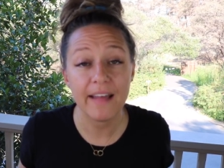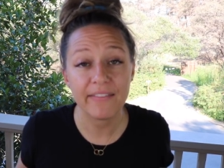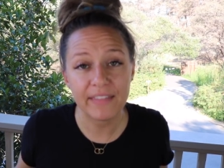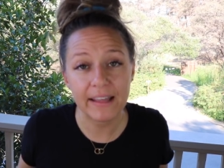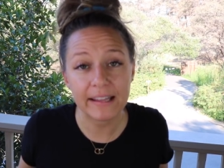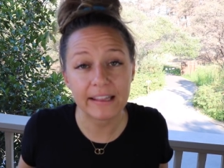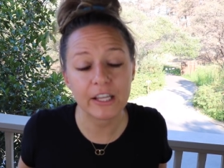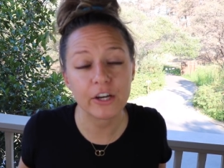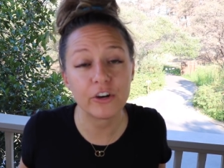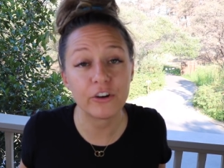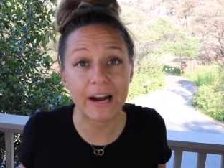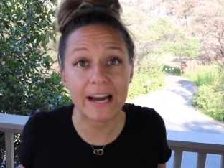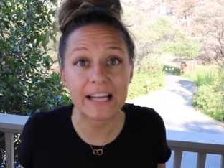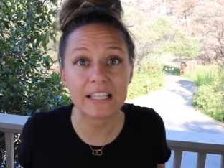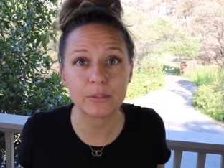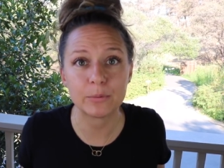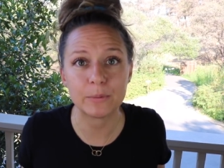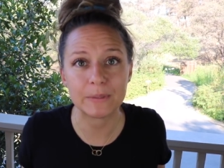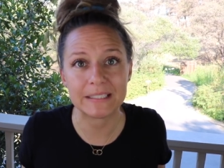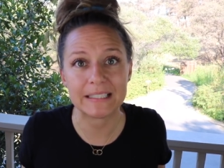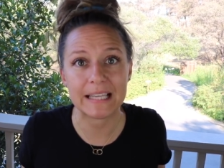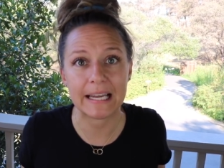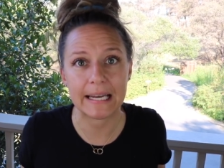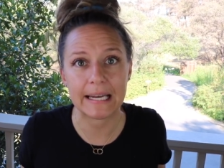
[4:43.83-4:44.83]
that the grass
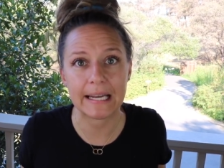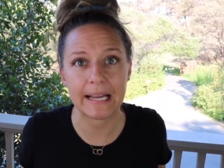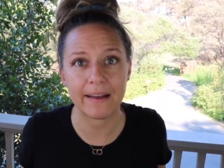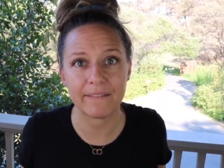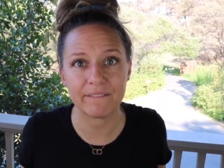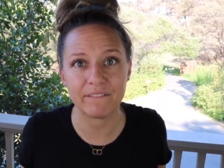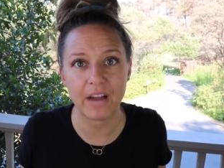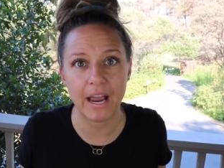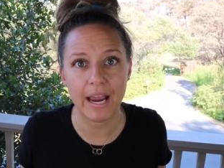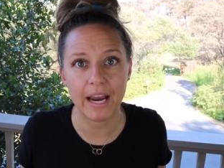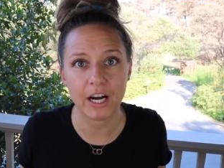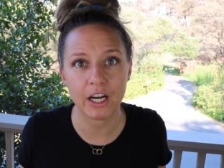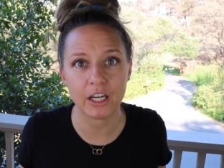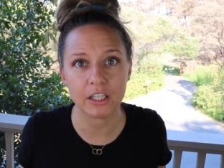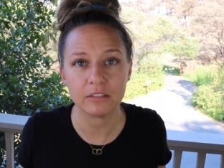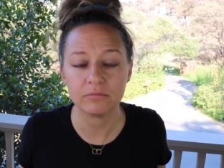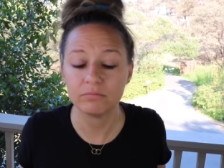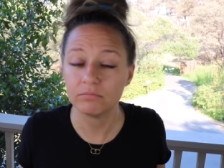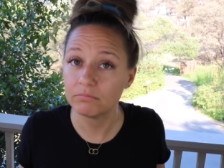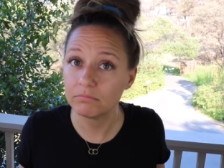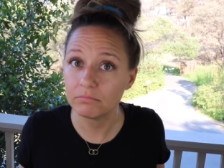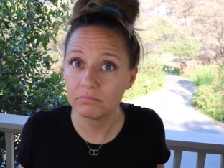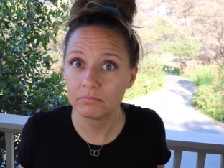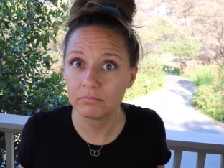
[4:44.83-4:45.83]
was setting on fire.
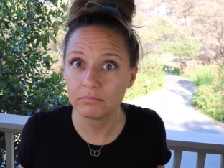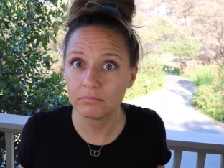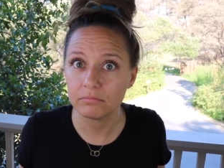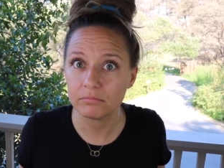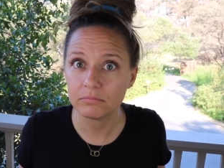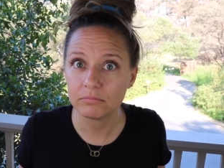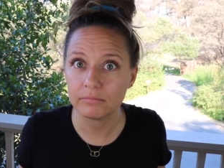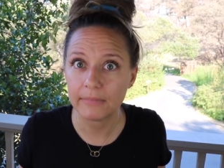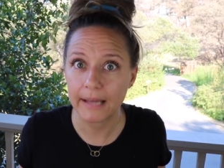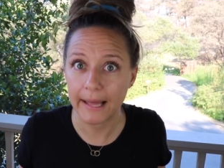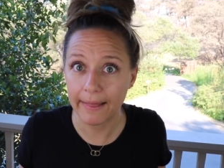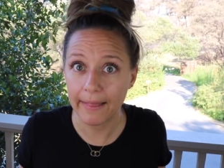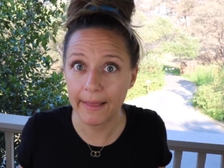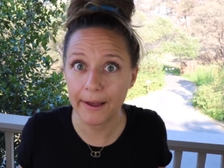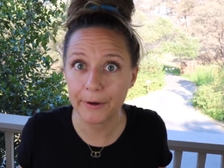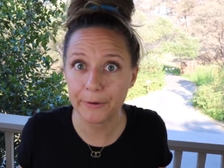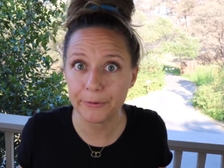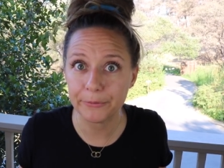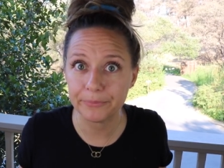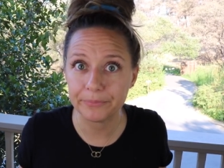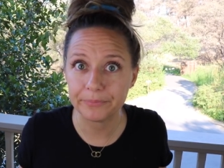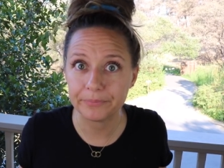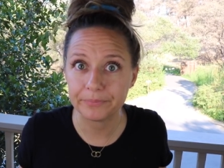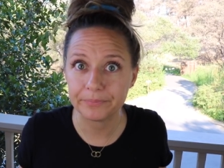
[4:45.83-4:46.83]
Hello.